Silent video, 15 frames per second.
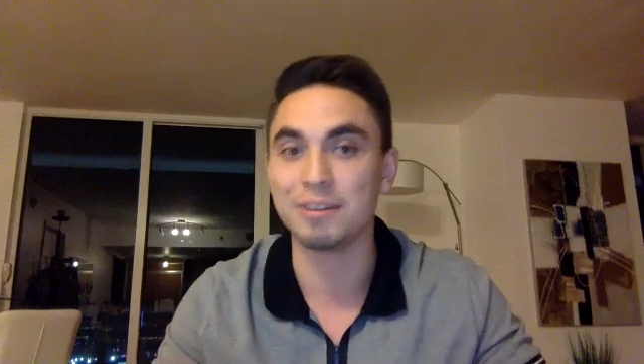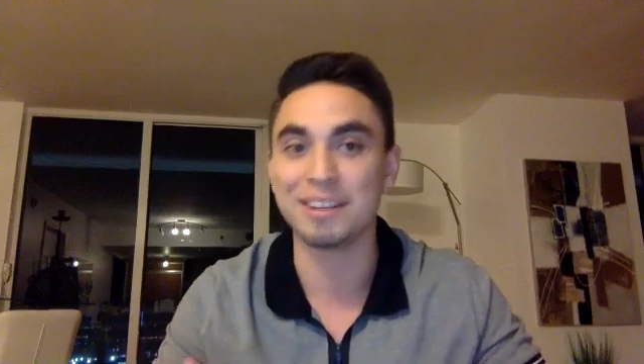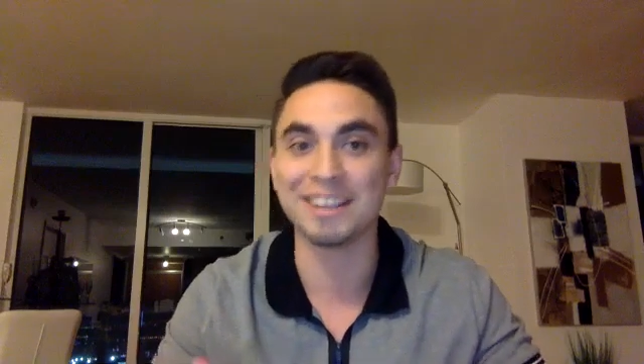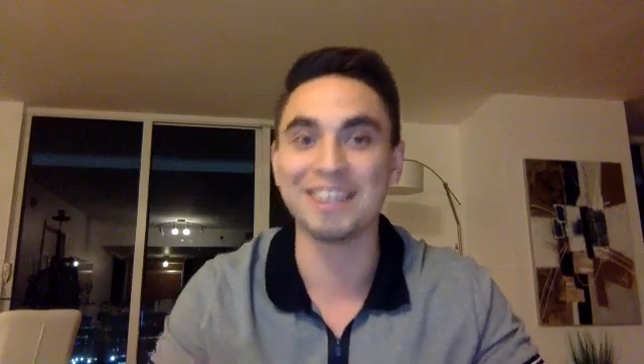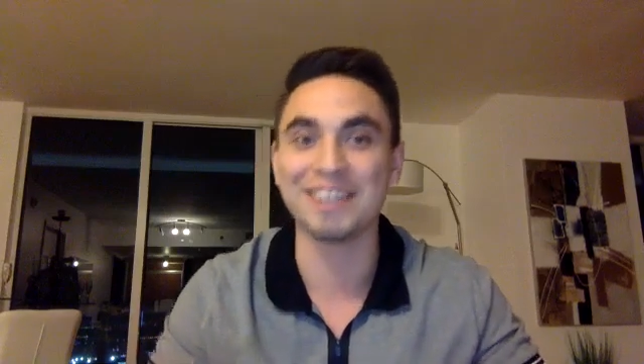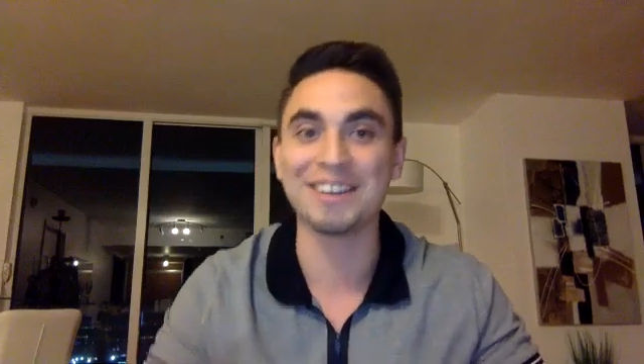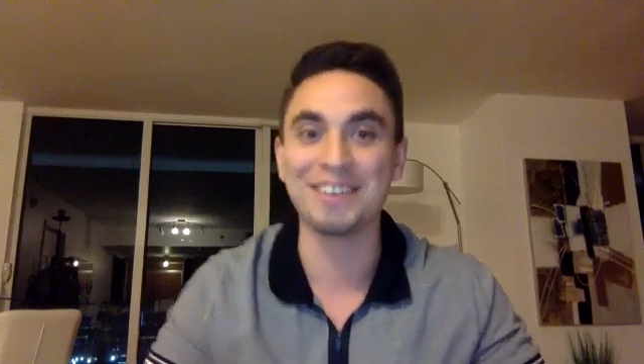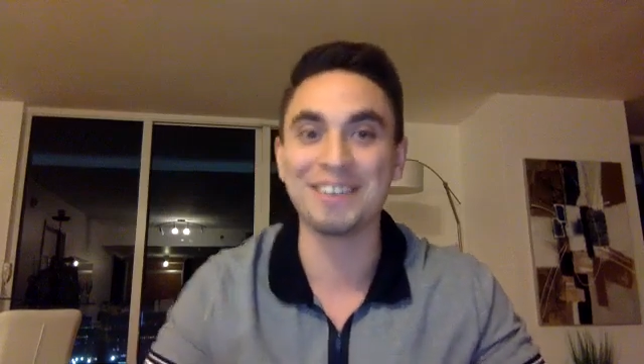
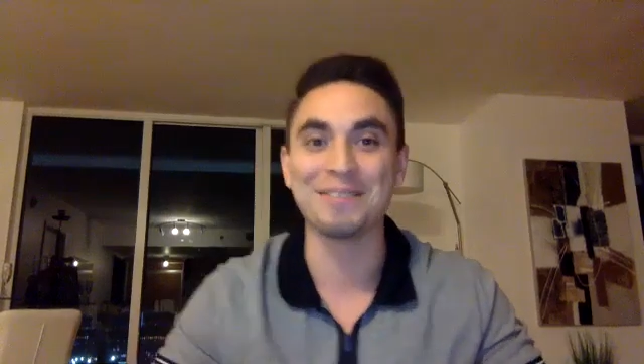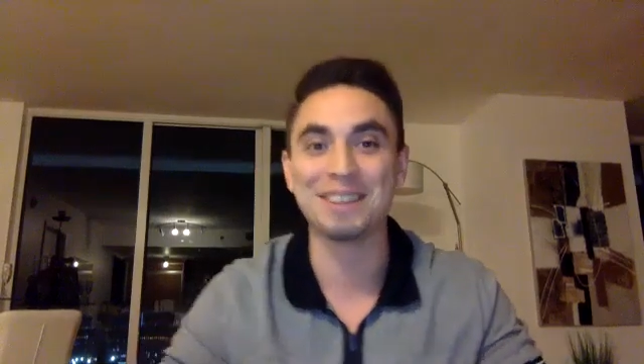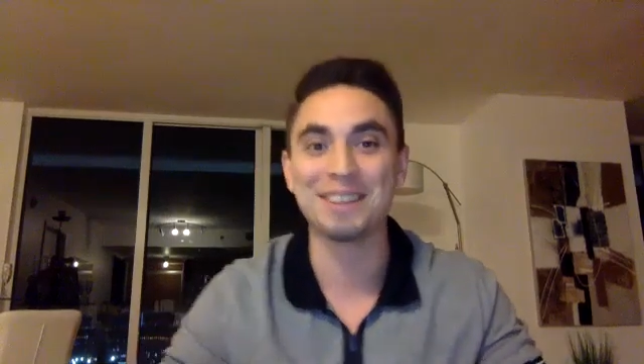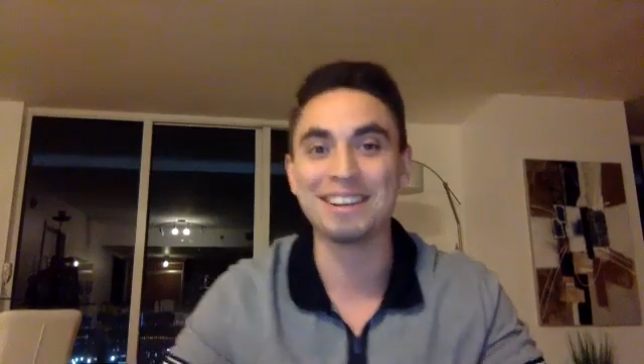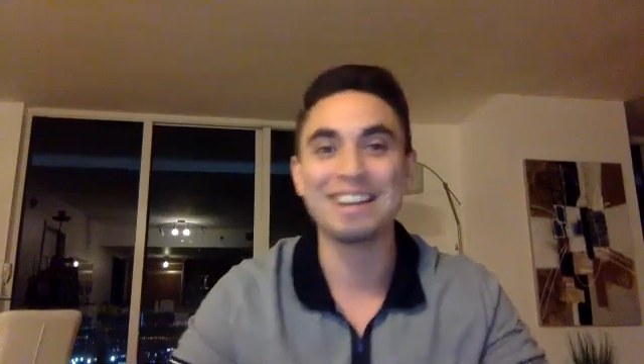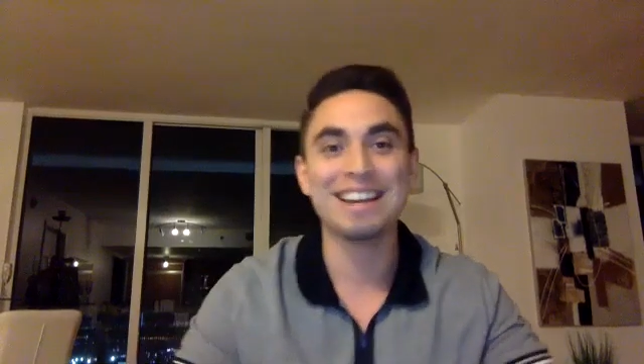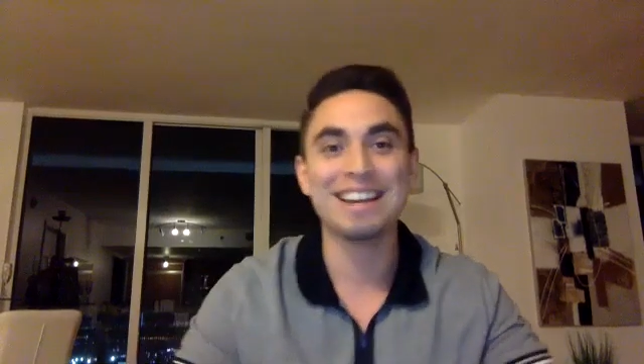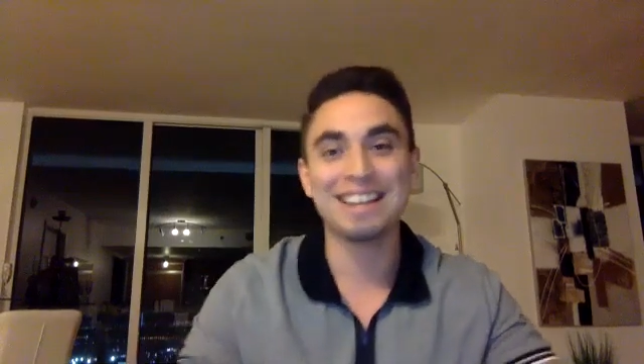You know what I
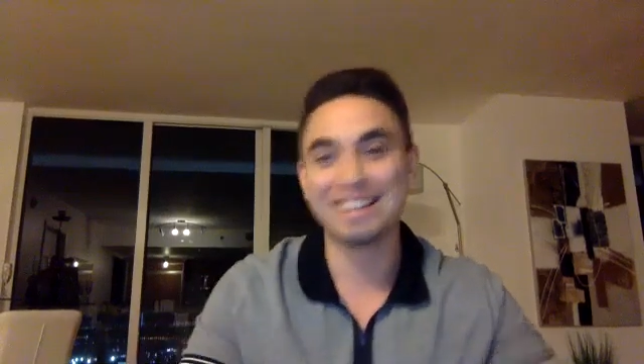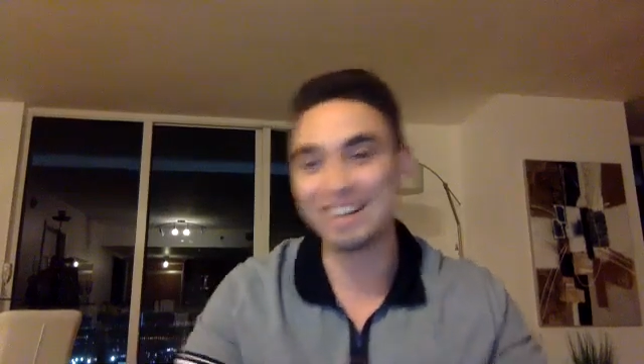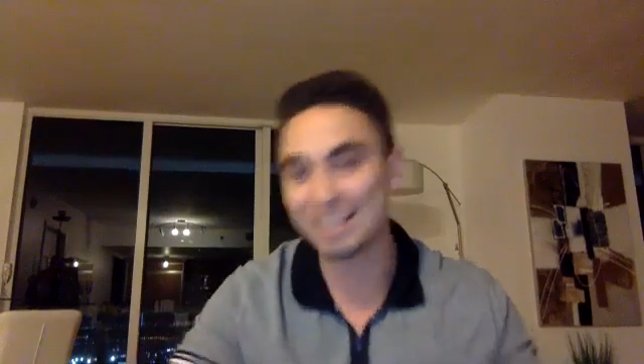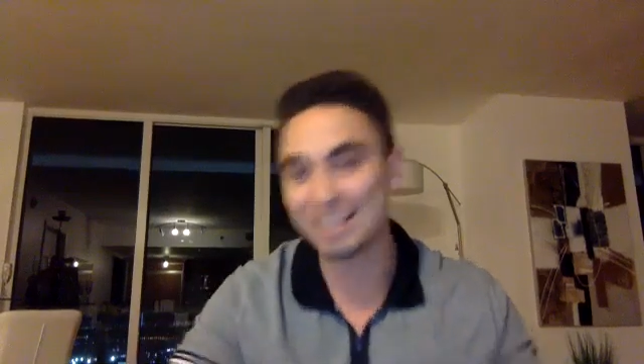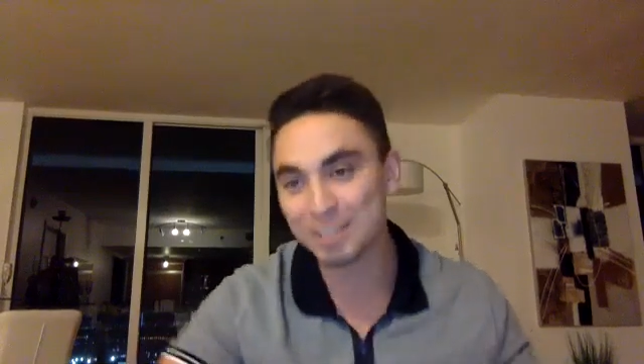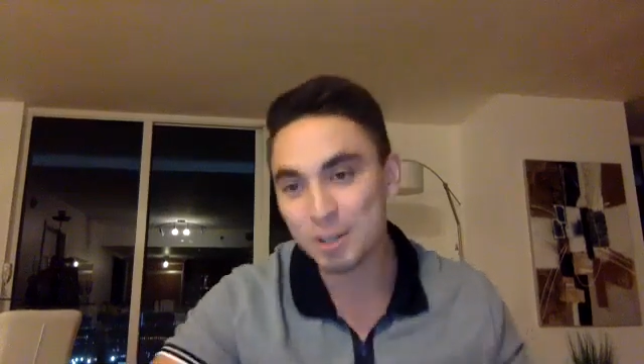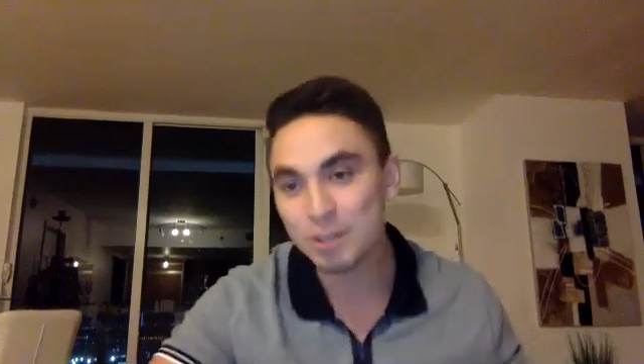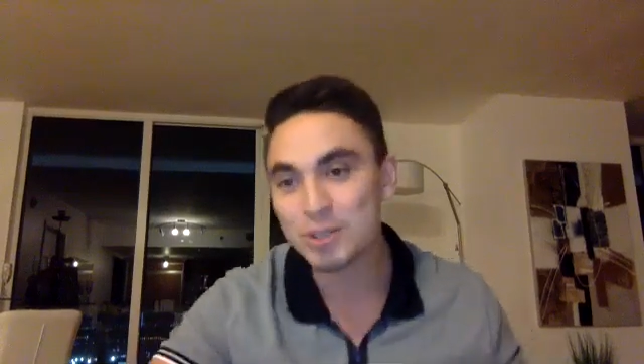mean? They
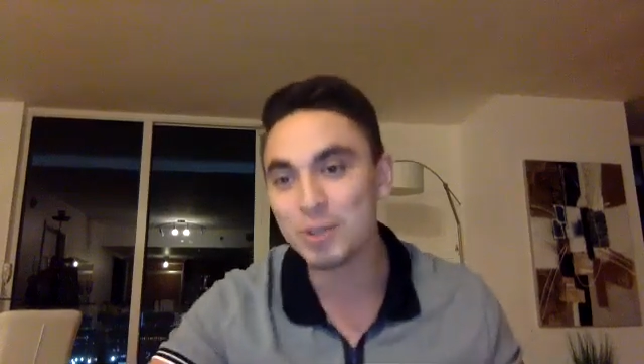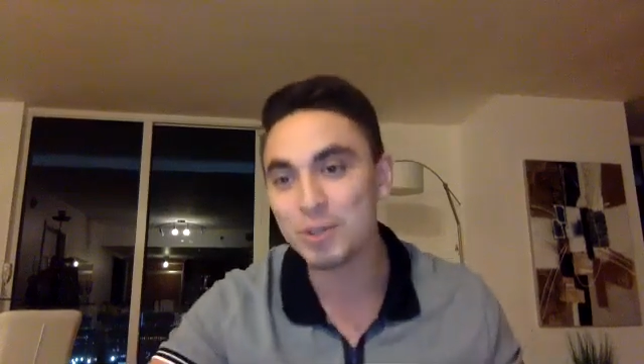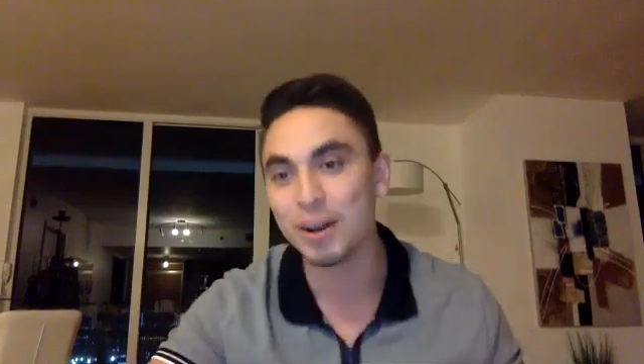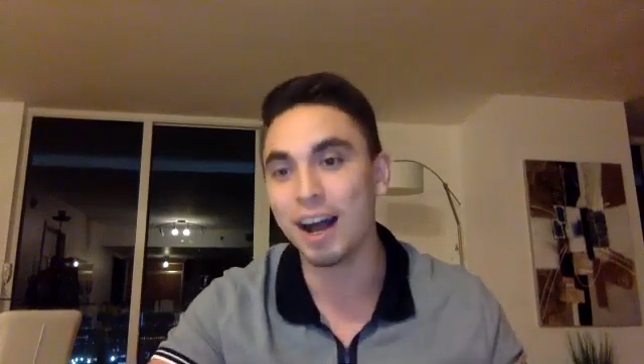didn't do too